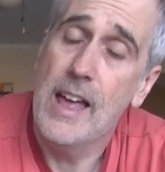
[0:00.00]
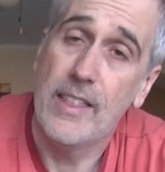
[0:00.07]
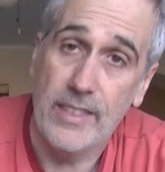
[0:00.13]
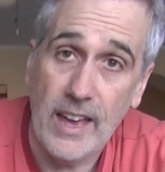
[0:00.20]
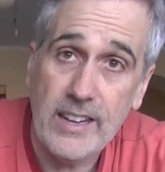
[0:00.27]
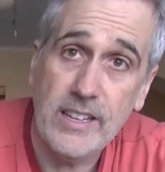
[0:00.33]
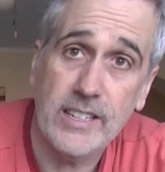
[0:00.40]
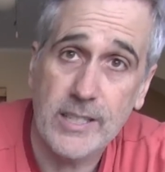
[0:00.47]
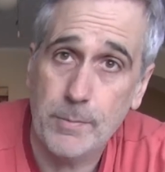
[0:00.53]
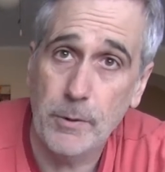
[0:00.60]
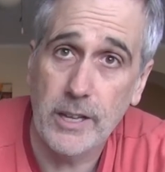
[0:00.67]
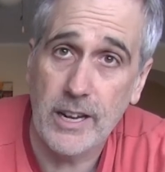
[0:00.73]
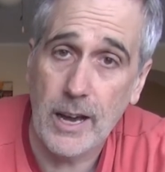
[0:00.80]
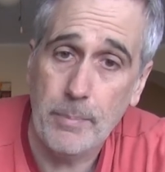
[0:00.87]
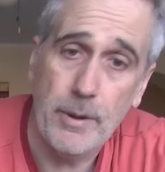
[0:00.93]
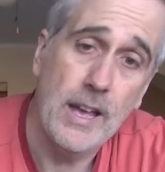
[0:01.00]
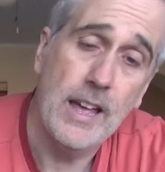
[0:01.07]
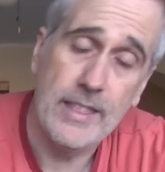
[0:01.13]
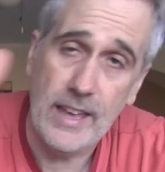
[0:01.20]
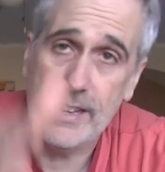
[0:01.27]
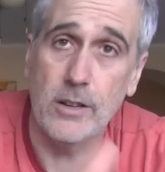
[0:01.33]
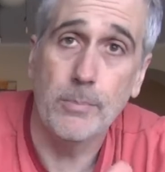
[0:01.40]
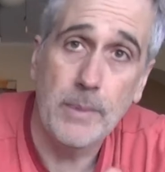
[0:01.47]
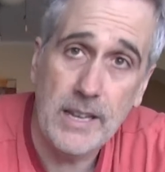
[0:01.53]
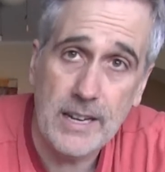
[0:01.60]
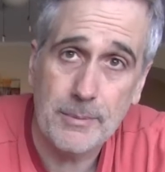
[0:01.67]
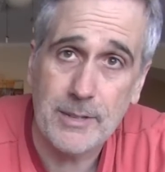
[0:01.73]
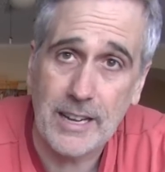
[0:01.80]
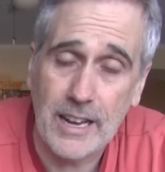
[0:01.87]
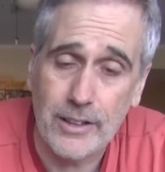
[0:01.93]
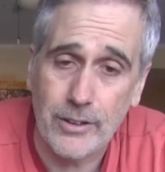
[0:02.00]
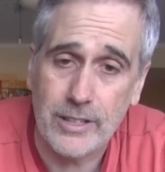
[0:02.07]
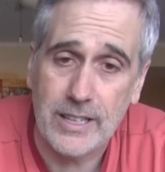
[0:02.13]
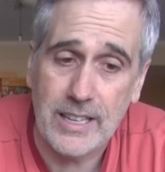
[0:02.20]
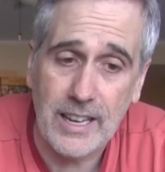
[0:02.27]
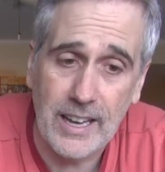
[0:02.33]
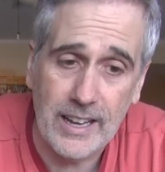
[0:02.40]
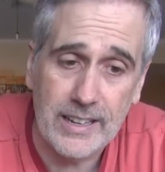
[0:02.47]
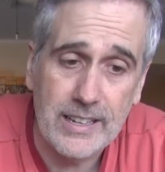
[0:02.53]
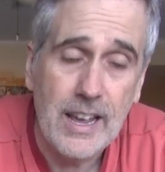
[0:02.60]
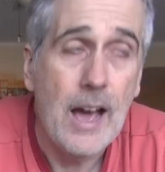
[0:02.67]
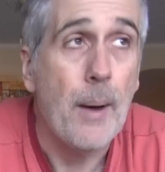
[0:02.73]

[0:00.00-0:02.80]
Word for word: Then you split up, then you meet up together at the end,